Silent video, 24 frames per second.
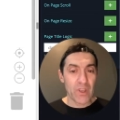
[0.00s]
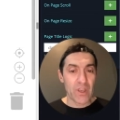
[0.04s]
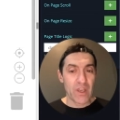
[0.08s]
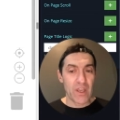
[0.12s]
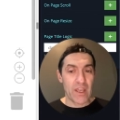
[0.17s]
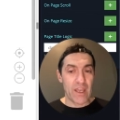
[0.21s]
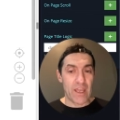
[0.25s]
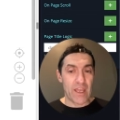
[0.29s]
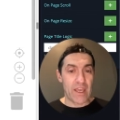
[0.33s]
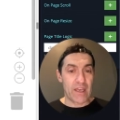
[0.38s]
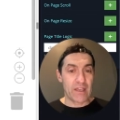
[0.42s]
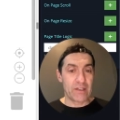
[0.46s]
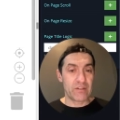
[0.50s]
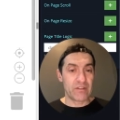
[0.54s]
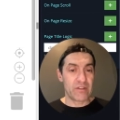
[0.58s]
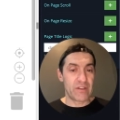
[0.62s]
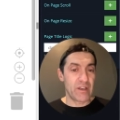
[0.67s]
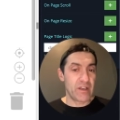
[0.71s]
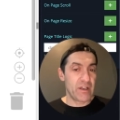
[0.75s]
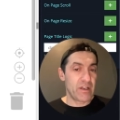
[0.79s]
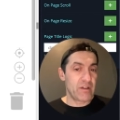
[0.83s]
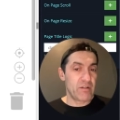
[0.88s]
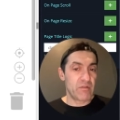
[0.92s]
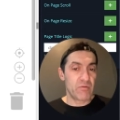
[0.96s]
and
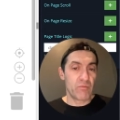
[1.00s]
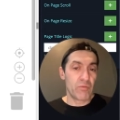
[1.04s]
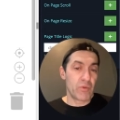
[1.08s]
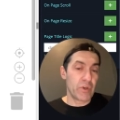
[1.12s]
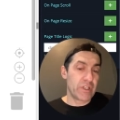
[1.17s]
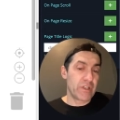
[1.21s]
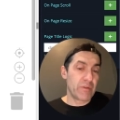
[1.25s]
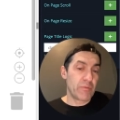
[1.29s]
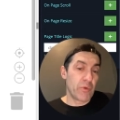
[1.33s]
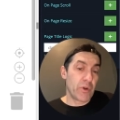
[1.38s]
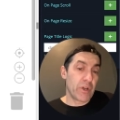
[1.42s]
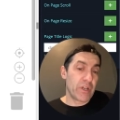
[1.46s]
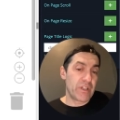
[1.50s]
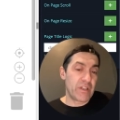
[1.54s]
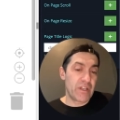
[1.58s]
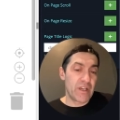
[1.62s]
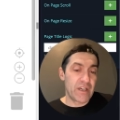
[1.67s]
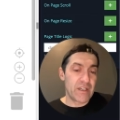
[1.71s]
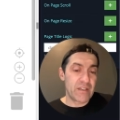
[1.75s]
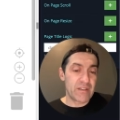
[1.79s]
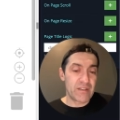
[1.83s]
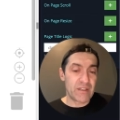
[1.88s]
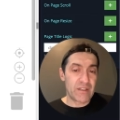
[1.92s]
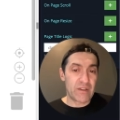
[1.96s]
uh, what what it
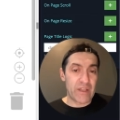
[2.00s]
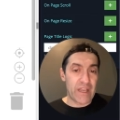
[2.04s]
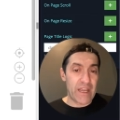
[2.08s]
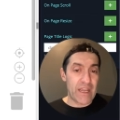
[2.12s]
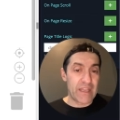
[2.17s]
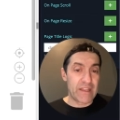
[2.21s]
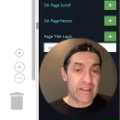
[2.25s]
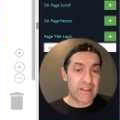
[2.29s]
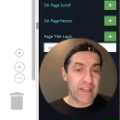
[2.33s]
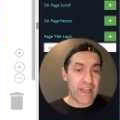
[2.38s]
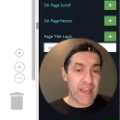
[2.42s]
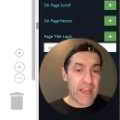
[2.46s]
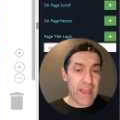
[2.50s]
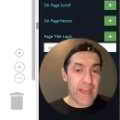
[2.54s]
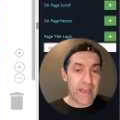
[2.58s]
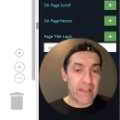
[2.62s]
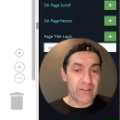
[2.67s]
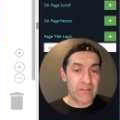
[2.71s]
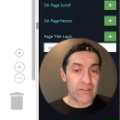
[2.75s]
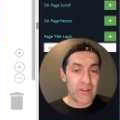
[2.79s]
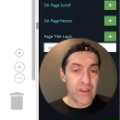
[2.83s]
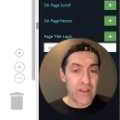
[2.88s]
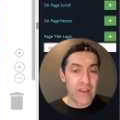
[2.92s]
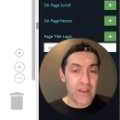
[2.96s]
does it in the
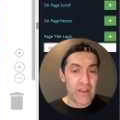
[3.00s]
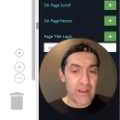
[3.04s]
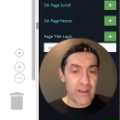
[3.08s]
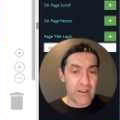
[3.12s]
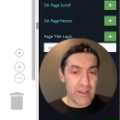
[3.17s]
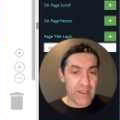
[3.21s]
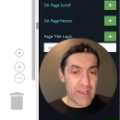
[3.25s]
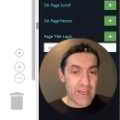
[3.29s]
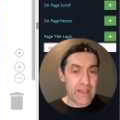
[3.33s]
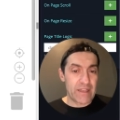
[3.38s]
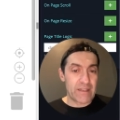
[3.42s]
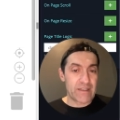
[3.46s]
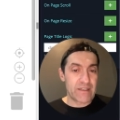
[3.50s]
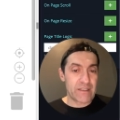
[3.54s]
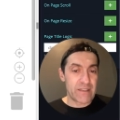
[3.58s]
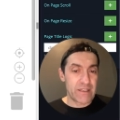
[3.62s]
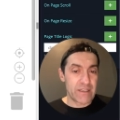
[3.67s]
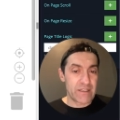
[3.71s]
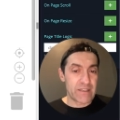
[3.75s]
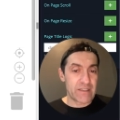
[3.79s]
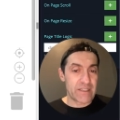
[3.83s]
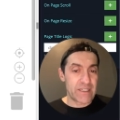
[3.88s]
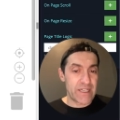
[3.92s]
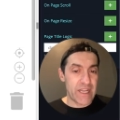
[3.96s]
end gets
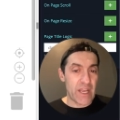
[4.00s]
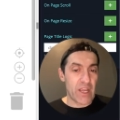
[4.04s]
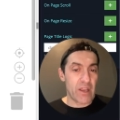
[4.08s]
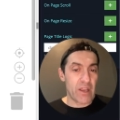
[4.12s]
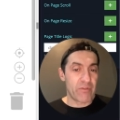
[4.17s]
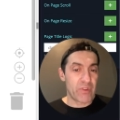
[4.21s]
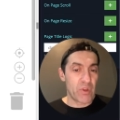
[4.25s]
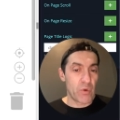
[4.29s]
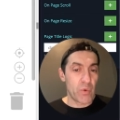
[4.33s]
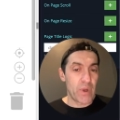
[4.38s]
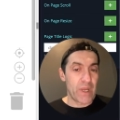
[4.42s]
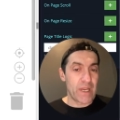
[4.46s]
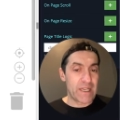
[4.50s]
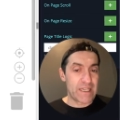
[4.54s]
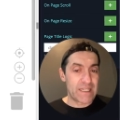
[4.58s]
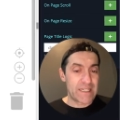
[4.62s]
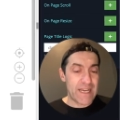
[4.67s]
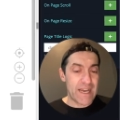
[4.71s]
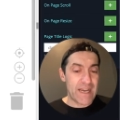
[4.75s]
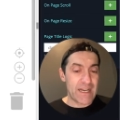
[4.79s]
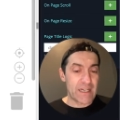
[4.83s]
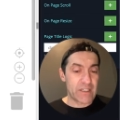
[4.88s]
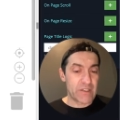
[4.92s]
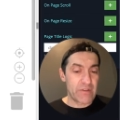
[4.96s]
this day of the week
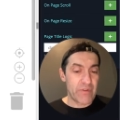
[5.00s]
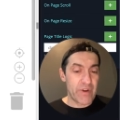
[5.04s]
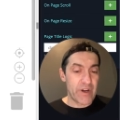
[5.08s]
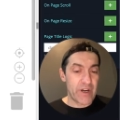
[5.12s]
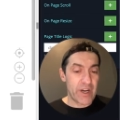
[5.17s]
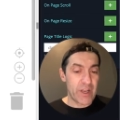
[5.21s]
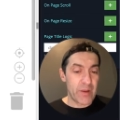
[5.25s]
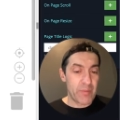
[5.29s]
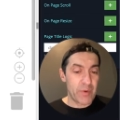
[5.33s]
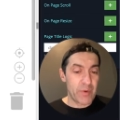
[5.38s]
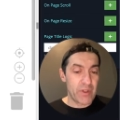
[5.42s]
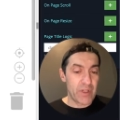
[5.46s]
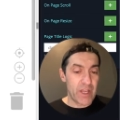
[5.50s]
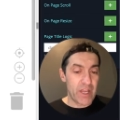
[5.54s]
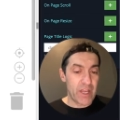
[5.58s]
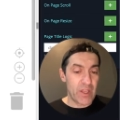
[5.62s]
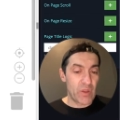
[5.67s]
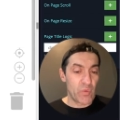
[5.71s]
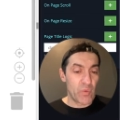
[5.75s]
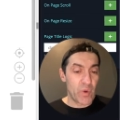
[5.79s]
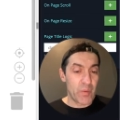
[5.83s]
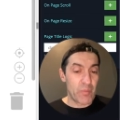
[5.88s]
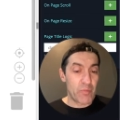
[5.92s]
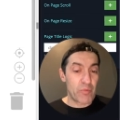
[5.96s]
text variable and
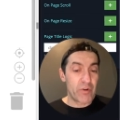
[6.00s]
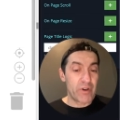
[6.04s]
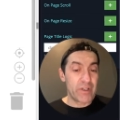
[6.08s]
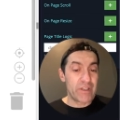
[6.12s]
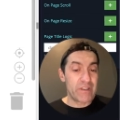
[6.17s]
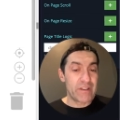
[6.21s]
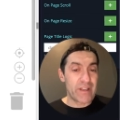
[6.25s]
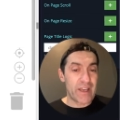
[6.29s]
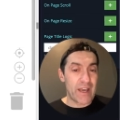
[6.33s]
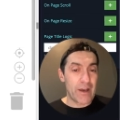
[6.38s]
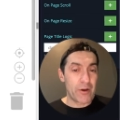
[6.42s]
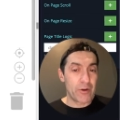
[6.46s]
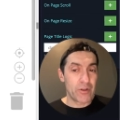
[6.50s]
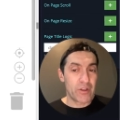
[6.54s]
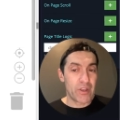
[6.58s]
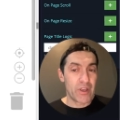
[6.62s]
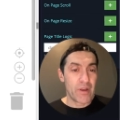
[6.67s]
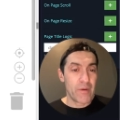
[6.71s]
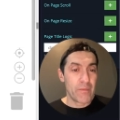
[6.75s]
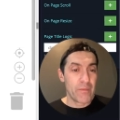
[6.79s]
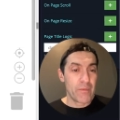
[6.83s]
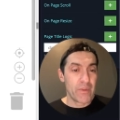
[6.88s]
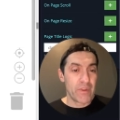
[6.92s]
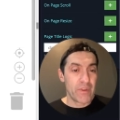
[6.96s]
we print out
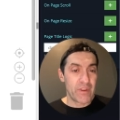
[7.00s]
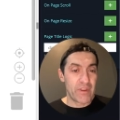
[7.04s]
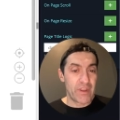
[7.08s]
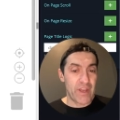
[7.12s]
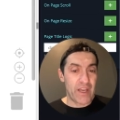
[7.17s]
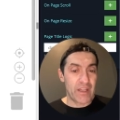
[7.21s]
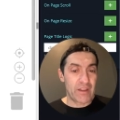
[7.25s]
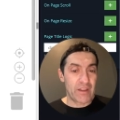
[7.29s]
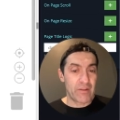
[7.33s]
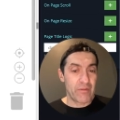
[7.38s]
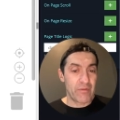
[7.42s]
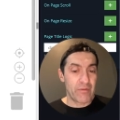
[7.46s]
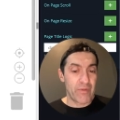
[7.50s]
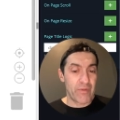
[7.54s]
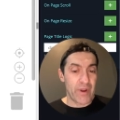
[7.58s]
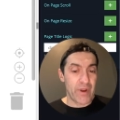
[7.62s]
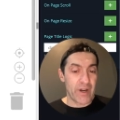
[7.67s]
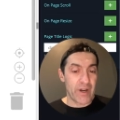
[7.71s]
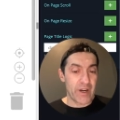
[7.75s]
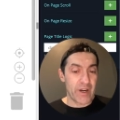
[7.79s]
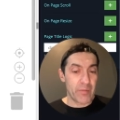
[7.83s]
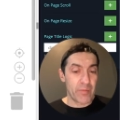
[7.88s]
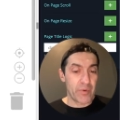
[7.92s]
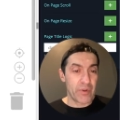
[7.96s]
that
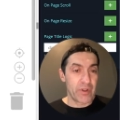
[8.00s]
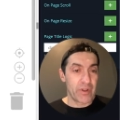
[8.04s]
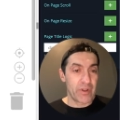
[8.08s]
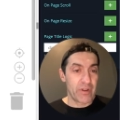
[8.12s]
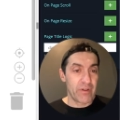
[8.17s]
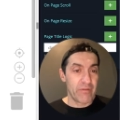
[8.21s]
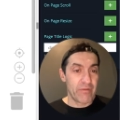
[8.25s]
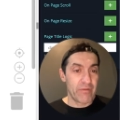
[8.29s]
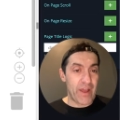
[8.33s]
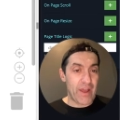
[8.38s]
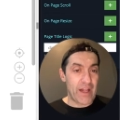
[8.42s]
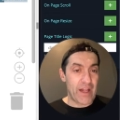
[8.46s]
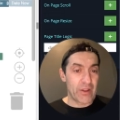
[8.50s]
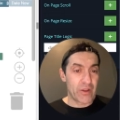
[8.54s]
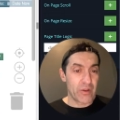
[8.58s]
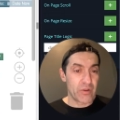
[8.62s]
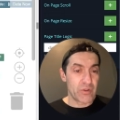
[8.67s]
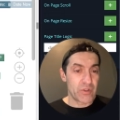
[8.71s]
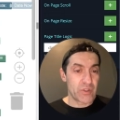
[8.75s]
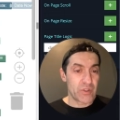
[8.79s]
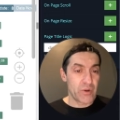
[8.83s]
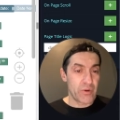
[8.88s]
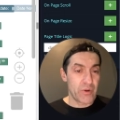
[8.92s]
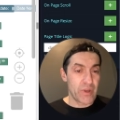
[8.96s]
variable value
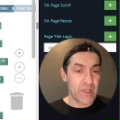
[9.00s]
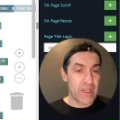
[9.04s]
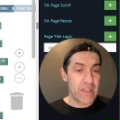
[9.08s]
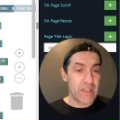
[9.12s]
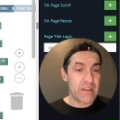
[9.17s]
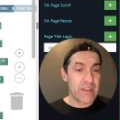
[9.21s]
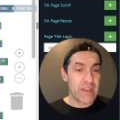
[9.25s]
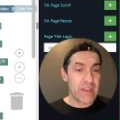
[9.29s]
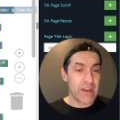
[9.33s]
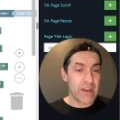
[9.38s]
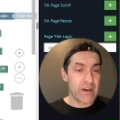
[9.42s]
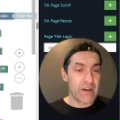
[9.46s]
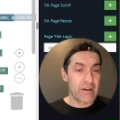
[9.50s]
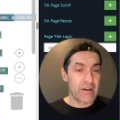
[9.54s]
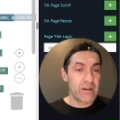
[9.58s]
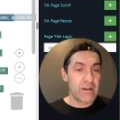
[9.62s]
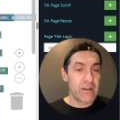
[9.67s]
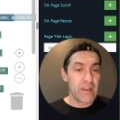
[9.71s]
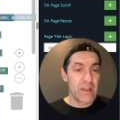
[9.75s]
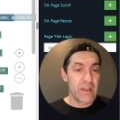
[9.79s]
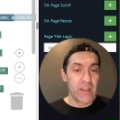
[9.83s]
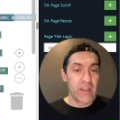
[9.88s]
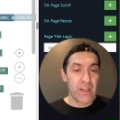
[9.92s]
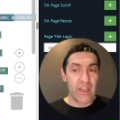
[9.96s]
so in here
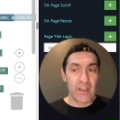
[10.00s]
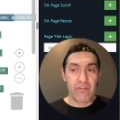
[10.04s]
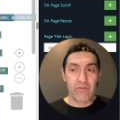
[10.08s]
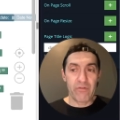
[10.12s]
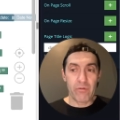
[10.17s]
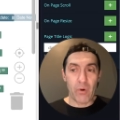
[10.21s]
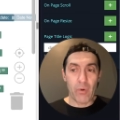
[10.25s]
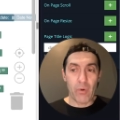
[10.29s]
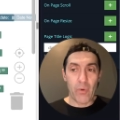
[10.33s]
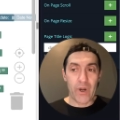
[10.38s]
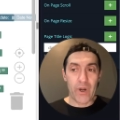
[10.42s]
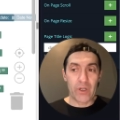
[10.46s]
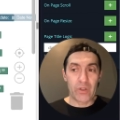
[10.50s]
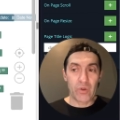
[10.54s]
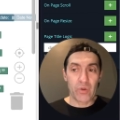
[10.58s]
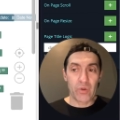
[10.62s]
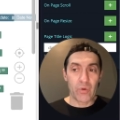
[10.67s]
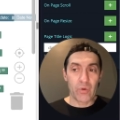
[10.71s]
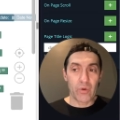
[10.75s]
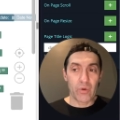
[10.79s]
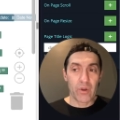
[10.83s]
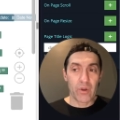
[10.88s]
if we were to